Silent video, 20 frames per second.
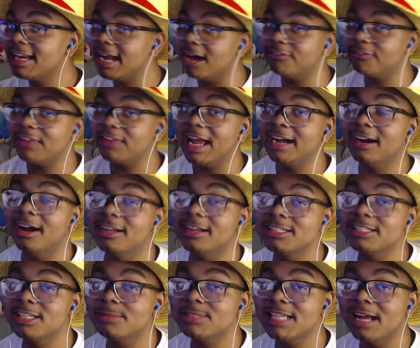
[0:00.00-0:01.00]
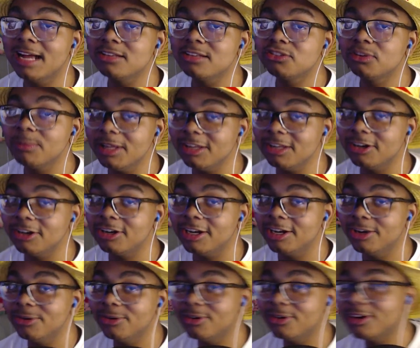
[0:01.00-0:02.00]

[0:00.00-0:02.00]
Now, if that concept sounds familiar to you...